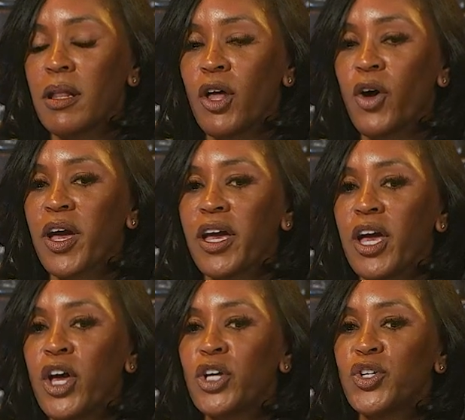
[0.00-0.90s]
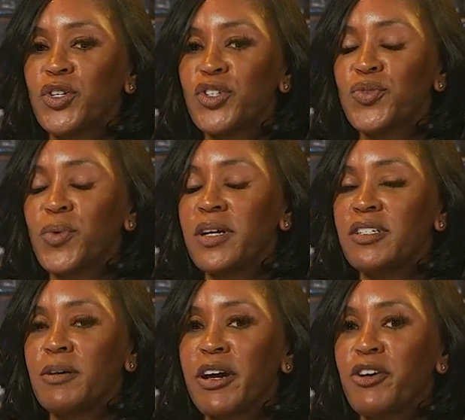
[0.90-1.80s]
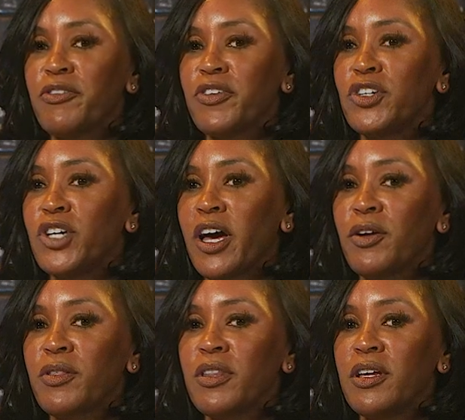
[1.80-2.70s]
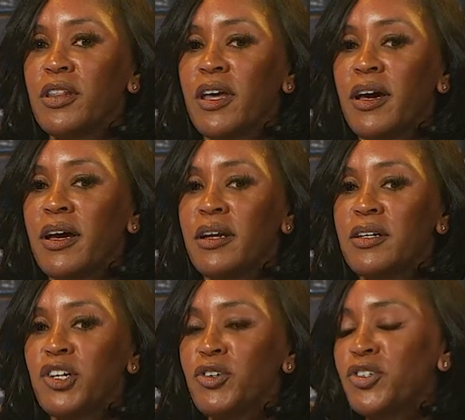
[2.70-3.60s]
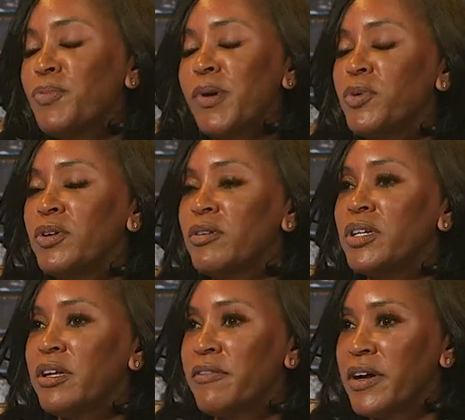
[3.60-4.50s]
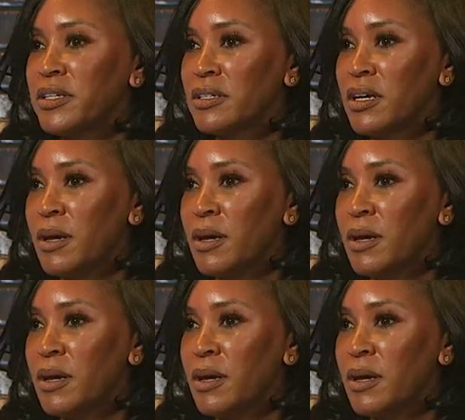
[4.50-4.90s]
okay, so this is what I tell my girlfriends. I don't think that certain people, you don't need their advice.